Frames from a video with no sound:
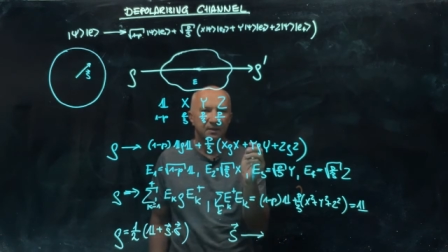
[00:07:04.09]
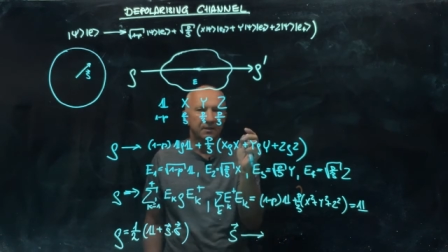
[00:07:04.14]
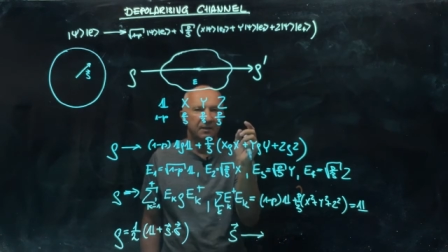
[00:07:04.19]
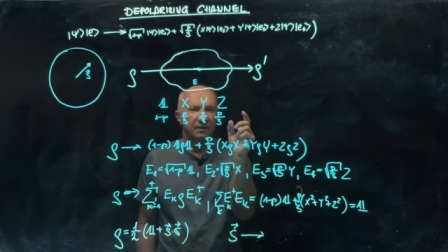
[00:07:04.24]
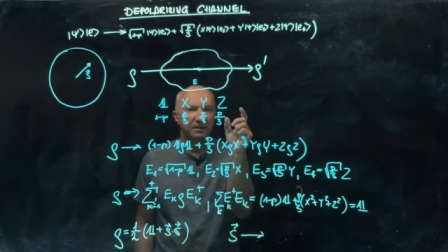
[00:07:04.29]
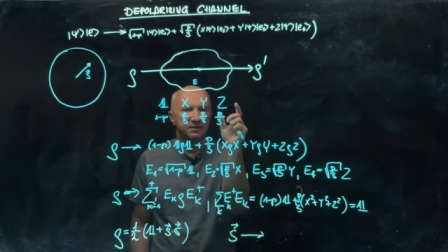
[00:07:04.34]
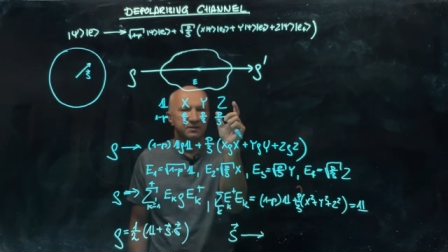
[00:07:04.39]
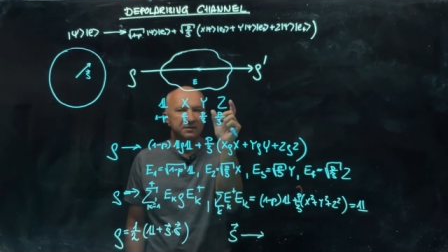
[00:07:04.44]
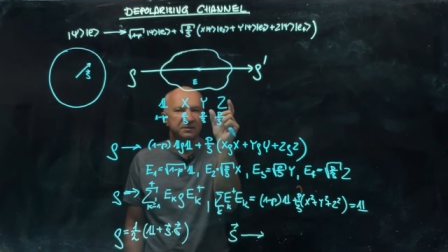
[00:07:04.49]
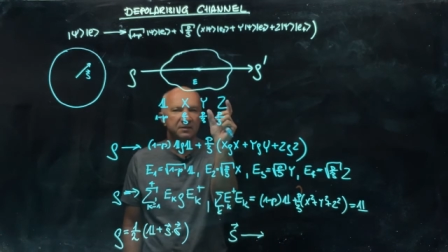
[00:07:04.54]

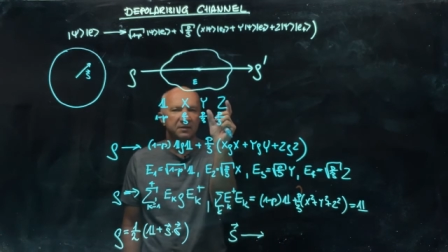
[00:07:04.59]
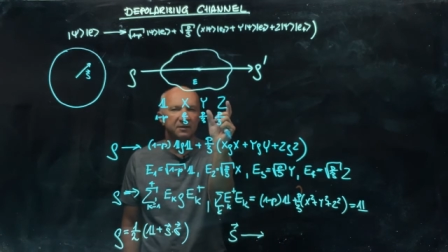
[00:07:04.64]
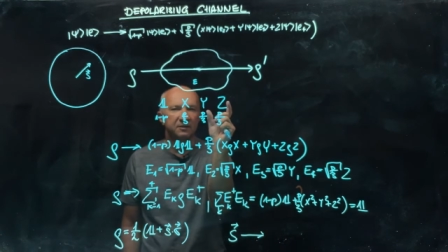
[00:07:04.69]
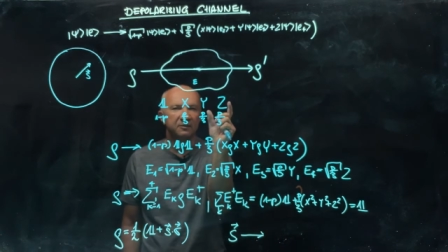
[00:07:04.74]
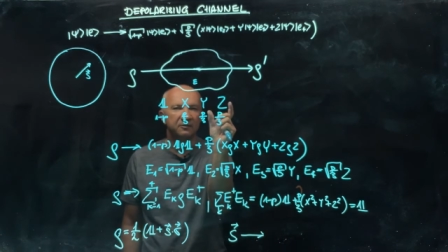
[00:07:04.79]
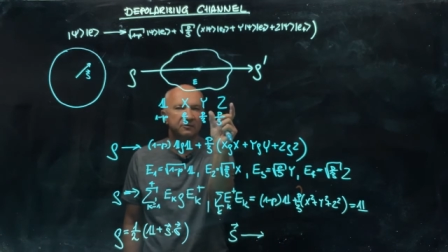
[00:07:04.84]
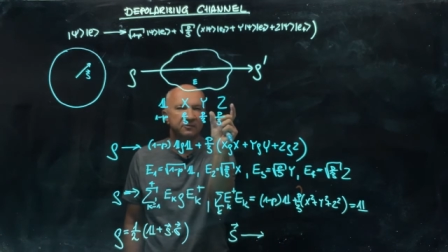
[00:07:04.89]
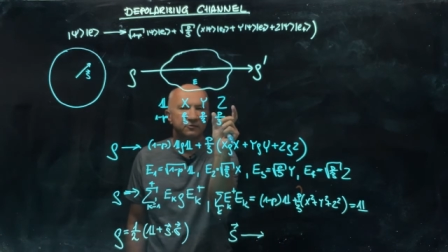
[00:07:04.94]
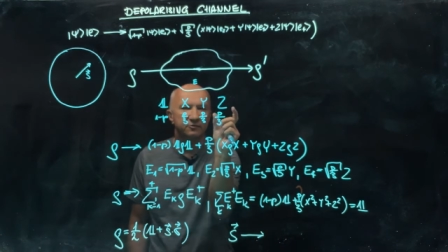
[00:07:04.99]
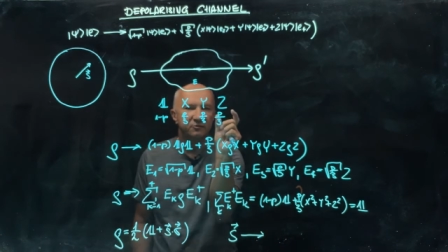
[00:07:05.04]
is
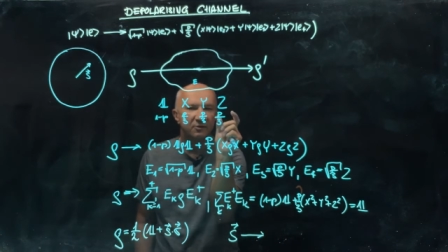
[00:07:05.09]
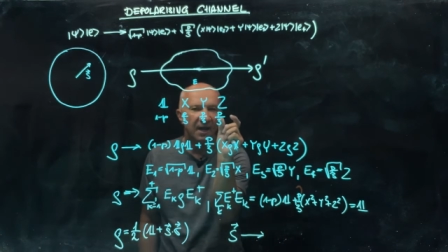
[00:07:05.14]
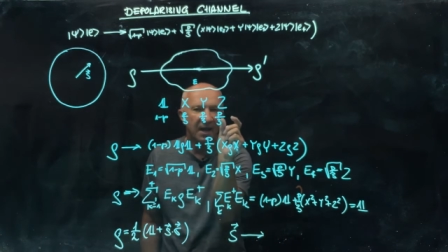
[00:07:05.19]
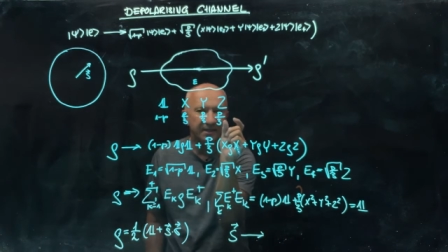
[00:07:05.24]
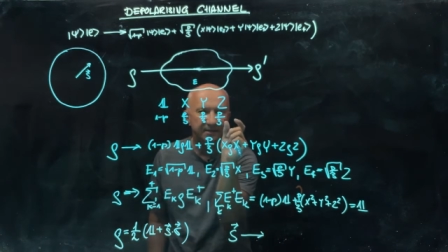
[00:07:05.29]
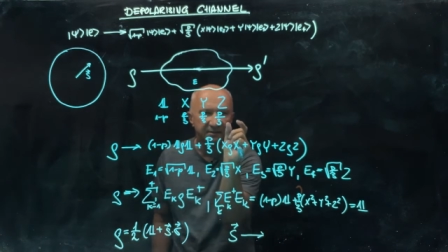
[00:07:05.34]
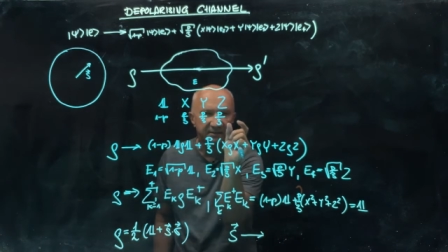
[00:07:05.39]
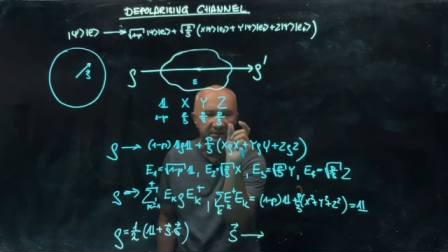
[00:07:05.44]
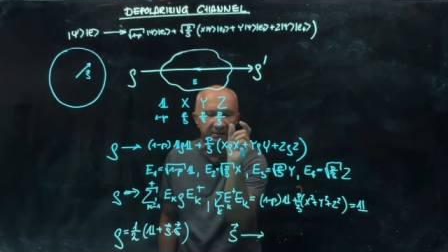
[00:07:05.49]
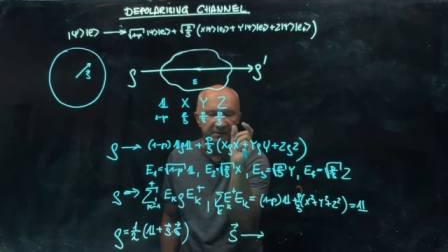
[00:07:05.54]

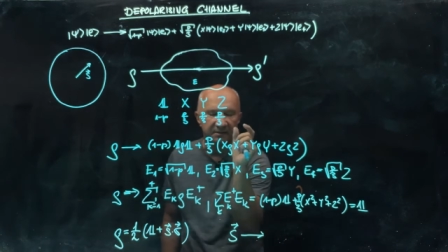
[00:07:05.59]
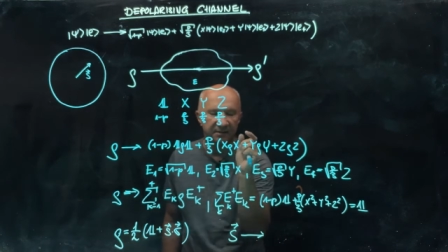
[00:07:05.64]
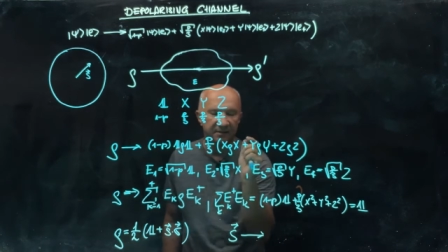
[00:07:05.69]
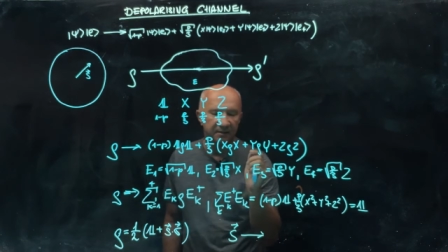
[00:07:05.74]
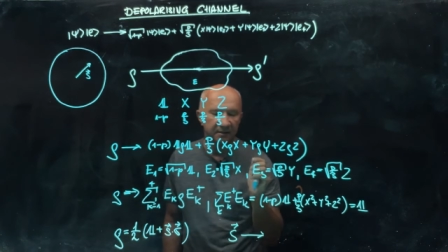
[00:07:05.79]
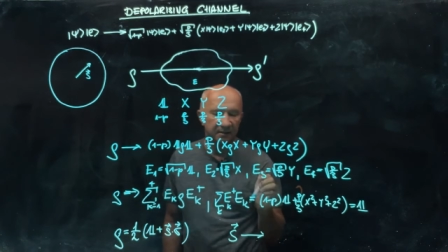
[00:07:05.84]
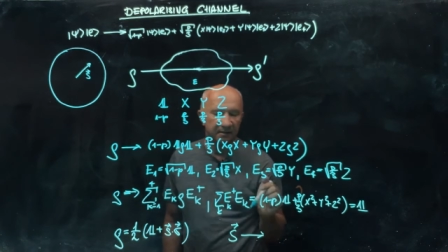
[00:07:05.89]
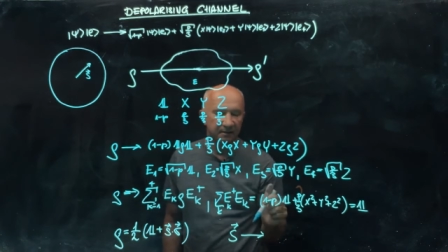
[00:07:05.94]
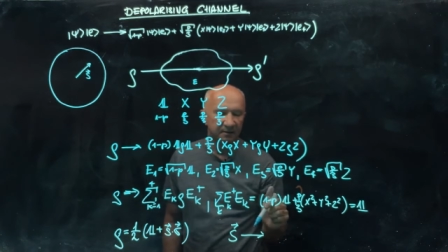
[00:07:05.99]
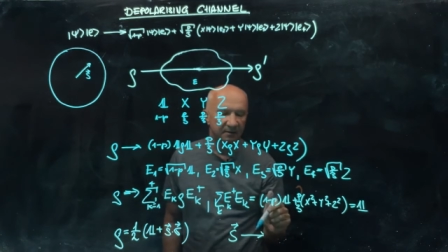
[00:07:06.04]
contracted
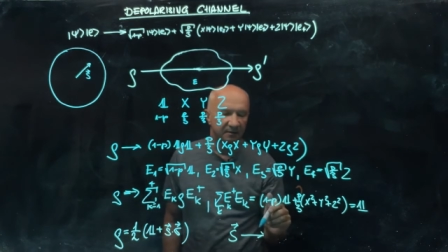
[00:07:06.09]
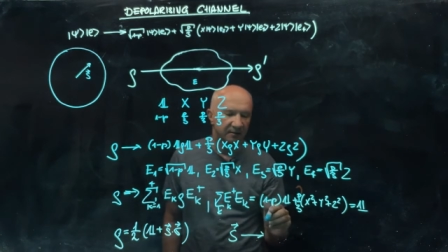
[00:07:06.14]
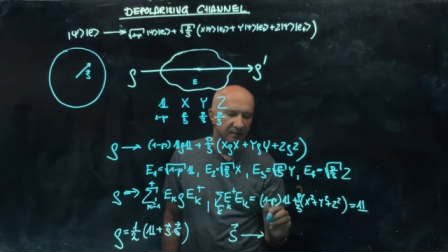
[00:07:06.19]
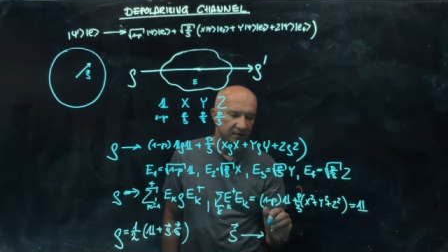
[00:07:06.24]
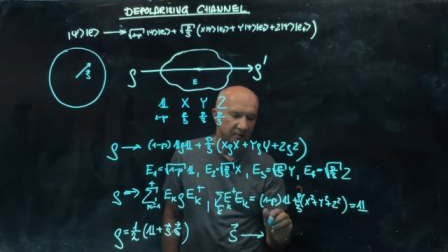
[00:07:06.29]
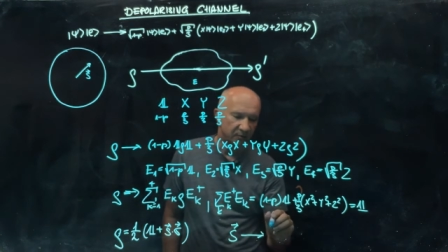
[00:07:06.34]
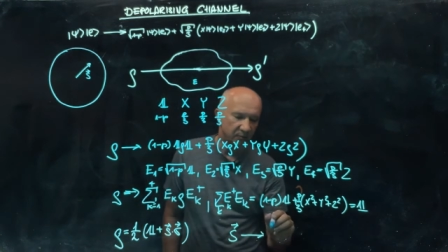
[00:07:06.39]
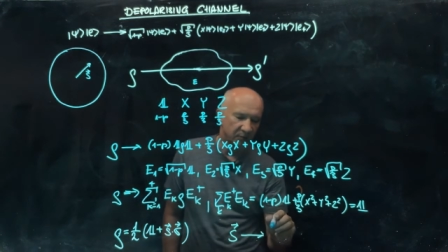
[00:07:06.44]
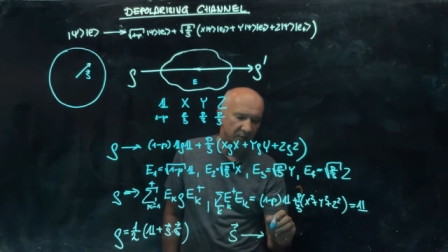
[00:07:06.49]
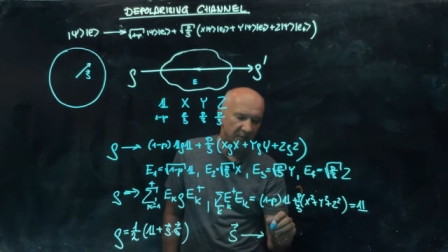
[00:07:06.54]

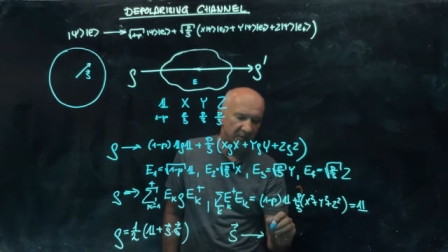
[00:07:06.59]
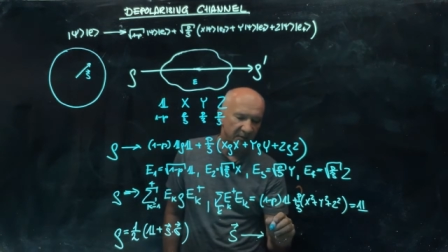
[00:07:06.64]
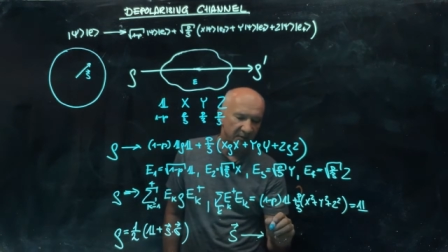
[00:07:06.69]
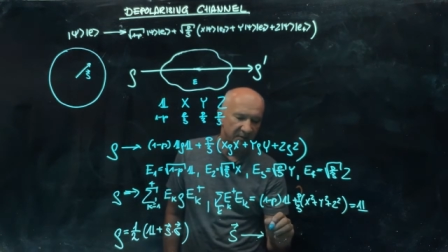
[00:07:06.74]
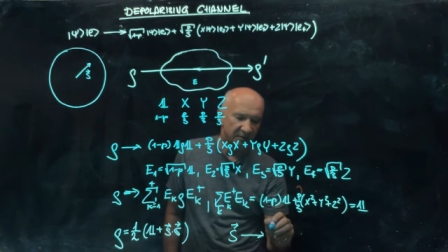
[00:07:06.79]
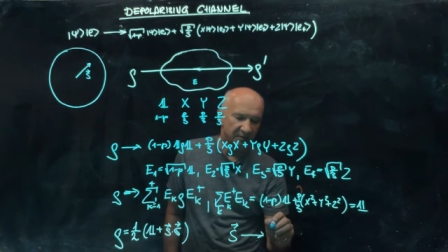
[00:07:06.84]
by